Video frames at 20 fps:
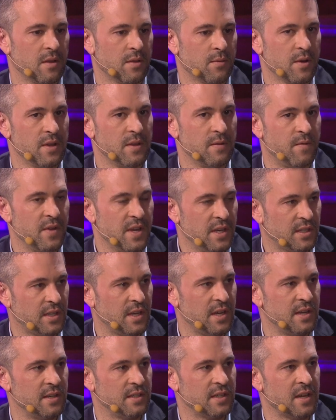three of the
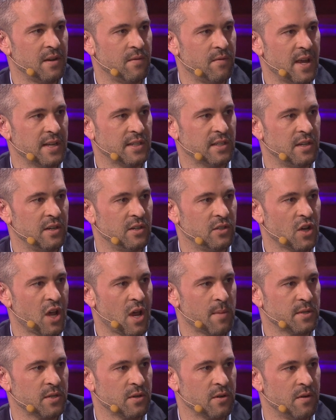VCs that invested in
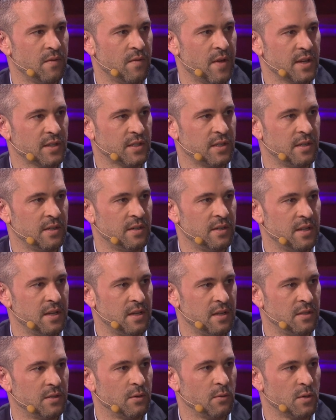Jobster invested
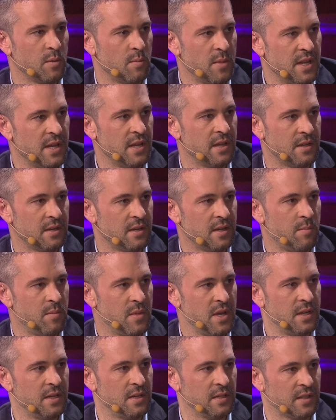in socialmedian and, and
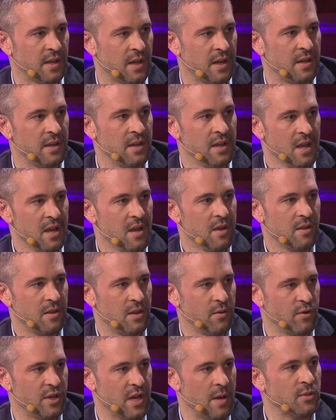me to say
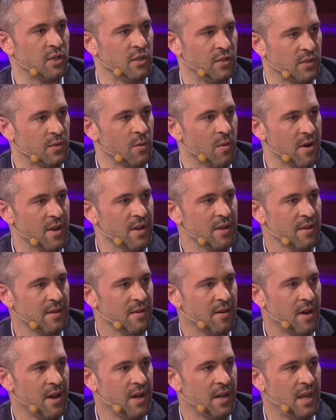the redemption yeah. story.
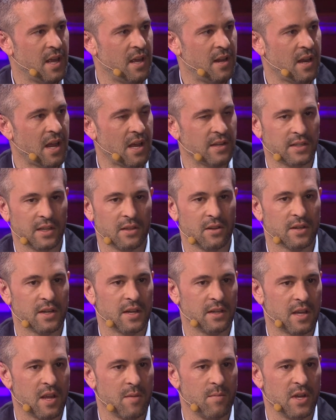All right, yeah. and I said,
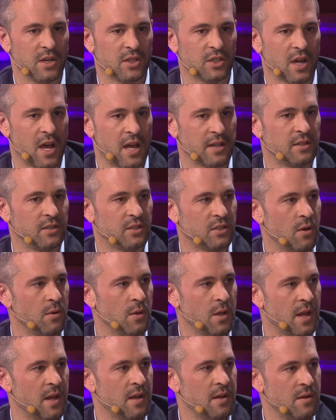look, give me a shot to show
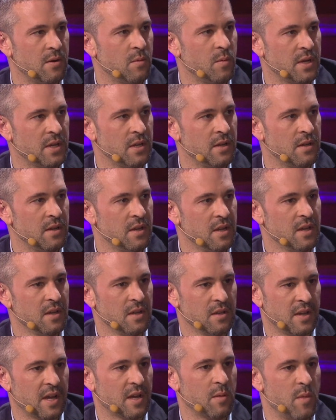that you know we can
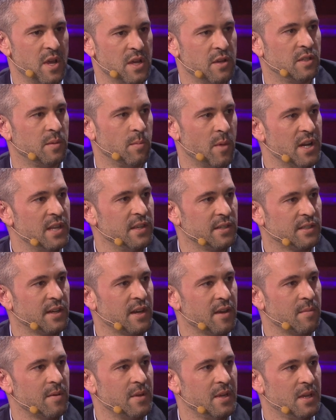I can make you some money this
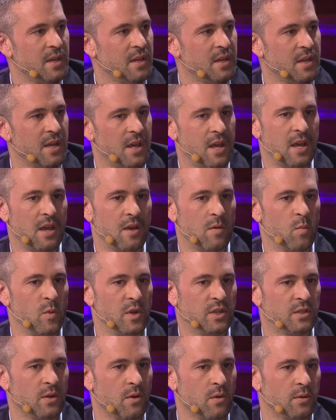time. And
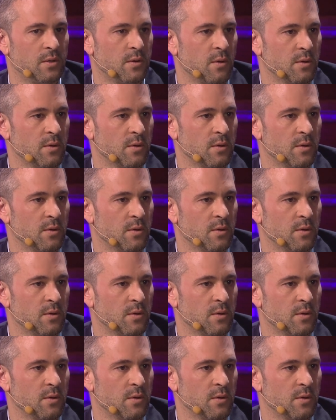we sold